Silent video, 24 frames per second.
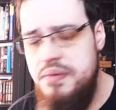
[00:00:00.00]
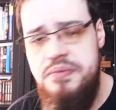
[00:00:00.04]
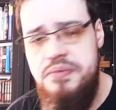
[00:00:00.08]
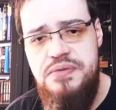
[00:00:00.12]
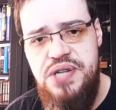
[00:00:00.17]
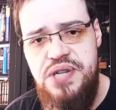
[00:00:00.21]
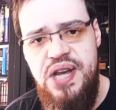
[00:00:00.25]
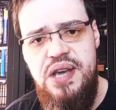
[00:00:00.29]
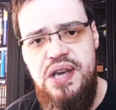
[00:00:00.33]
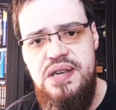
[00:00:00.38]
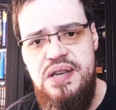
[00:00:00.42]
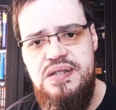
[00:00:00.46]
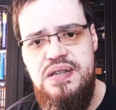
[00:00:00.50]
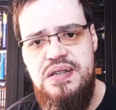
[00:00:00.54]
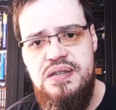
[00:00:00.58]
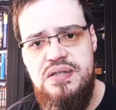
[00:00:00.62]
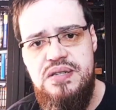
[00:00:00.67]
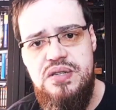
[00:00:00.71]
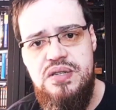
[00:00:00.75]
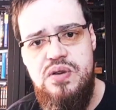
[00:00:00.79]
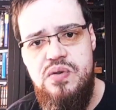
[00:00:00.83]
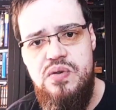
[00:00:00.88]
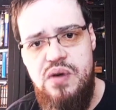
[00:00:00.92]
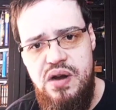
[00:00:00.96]

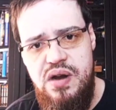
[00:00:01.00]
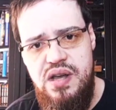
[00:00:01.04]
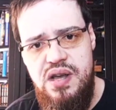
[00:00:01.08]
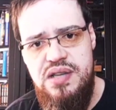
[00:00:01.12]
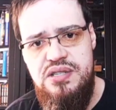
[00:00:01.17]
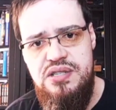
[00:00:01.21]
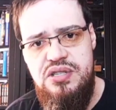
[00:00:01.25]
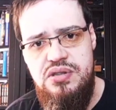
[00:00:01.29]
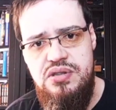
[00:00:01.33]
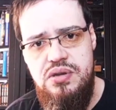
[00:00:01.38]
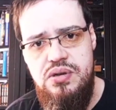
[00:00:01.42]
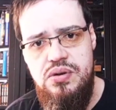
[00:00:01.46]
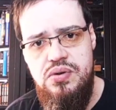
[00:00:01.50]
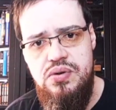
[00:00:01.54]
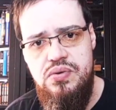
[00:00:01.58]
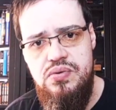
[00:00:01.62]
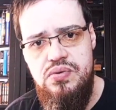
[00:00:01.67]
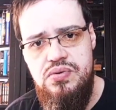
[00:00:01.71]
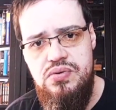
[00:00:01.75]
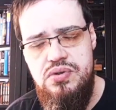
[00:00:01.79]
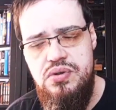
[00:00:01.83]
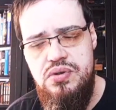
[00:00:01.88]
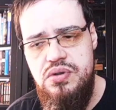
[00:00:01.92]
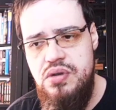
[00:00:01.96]
Jesus Christ,
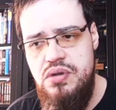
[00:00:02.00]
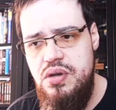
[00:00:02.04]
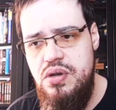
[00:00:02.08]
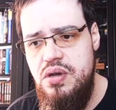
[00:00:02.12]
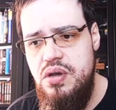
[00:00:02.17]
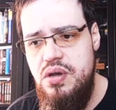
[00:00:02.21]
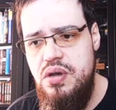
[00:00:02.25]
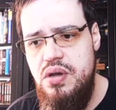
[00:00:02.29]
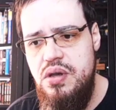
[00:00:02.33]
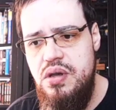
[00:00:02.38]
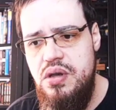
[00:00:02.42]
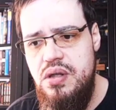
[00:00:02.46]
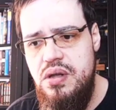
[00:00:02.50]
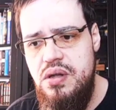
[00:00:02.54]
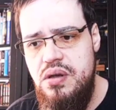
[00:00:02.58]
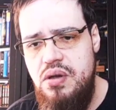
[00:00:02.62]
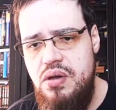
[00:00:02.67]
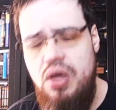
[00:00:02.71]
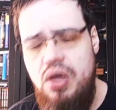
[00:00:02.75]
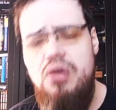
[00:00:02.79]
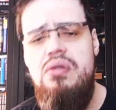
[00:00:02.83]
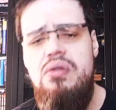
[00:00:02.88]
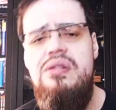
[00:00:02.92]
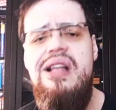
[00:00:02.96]
dude.
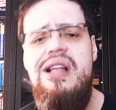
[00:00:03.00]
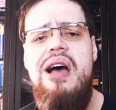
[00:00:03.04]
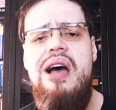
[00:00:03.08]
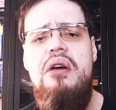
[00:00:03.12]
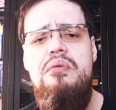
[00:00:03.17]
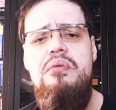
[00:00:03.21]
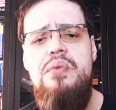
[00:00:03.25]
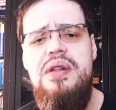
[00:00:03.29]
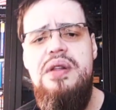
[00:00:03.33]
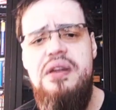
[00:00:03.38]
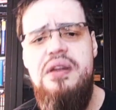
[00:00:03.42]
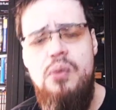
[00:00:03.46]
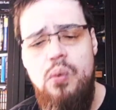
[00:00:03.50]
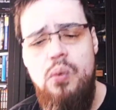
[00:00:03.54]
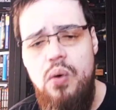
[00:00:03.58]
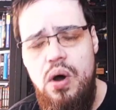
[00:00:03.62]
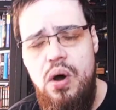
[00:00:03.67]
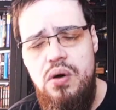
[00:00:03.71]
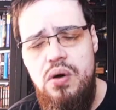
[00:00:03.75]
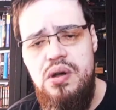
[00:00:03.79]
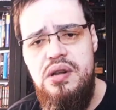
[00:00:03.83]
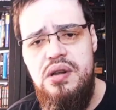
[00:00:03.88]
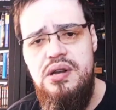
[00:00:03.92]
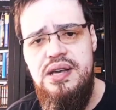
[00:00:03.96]
Cool down with the
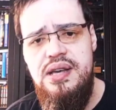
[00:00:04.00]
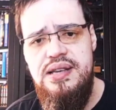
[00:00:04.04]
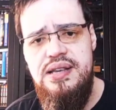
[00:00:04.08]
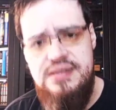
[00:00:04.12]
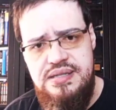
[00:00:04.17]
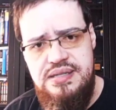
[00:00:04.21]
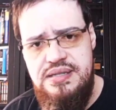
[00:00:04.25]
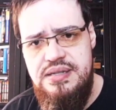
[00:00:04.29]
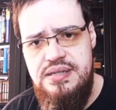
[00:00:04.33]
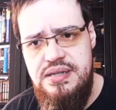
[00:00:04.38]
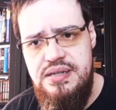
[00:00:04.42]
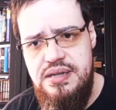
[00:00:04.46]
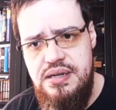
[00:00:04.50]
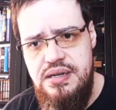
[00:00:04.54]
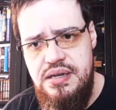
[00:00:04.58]
wokeness.